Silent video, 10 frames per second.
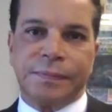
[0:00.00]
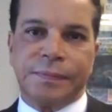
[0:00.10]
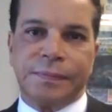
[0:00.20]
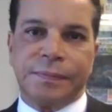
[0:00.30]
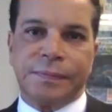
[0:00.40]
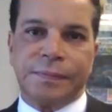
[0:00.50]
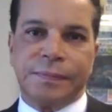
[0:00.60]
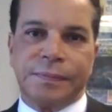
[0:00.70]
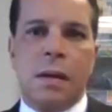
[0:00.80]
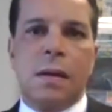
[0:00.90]

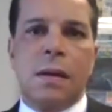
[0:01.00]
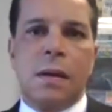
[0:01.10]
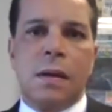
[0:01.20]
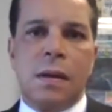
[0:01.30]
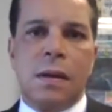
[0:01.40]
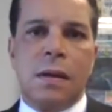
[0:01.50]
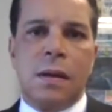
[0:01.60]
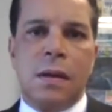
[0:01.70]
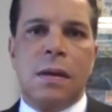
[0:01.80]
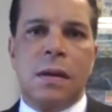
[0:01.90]

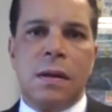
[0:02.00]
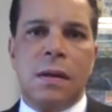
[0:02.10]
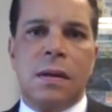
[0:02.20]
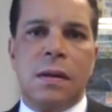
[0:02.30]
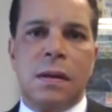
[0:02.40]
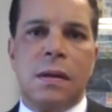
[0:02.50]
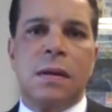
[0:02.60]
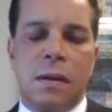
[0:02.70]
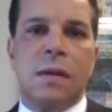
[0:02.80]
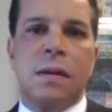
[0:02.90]

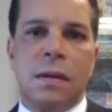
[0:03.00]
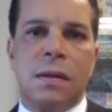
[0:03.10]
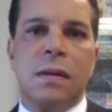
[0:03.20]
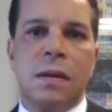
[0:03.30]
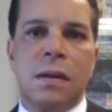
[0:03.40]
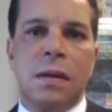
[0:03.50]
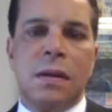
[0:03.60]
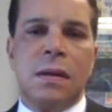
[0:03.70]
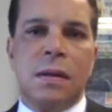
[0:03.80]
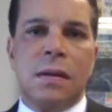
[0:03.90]

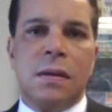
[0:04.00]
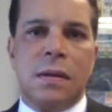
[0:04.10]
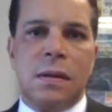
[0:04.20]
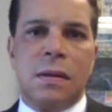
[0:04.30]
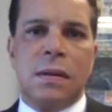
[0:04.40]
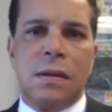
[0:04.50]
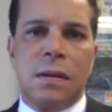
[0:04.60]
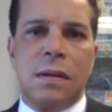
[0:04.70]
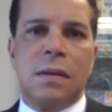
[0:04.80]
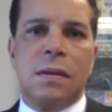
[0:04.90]

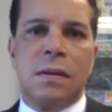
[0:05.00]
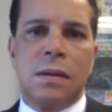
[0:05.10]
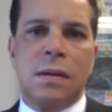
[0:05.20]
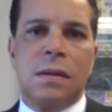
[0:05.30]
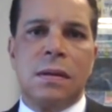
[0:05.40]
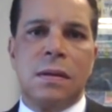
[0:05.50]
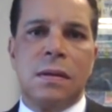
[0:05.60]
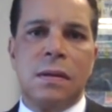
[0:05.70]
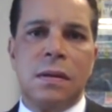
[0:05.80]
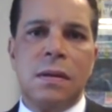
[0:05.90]

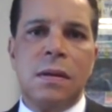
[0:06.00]
No words are spoken by the person on screen.